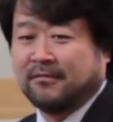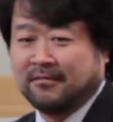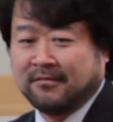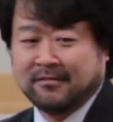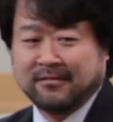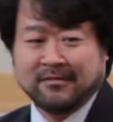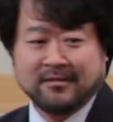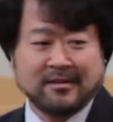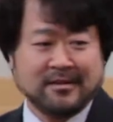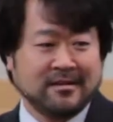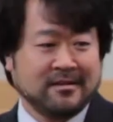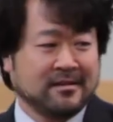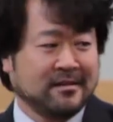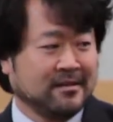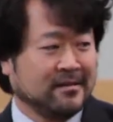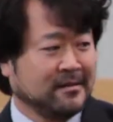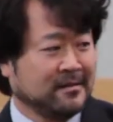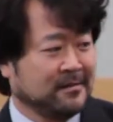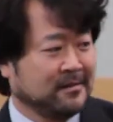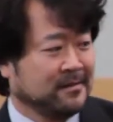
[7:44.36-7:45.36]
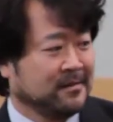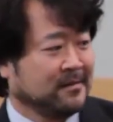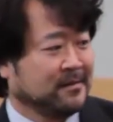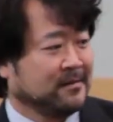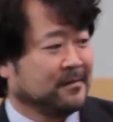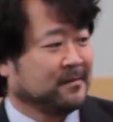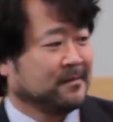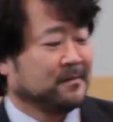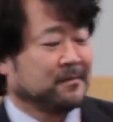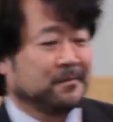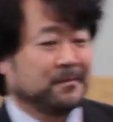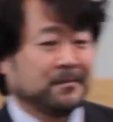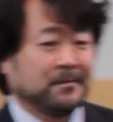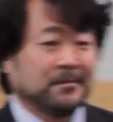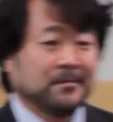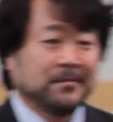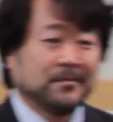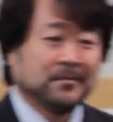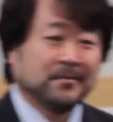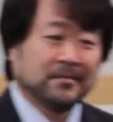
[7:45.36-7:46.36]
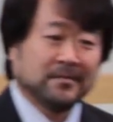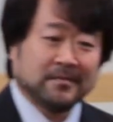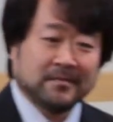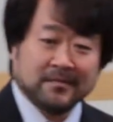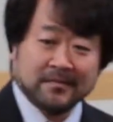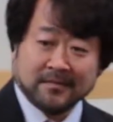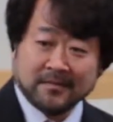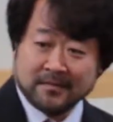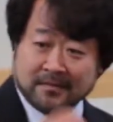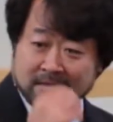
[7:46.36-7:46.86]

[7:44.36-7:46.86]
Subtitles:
Nothing is said.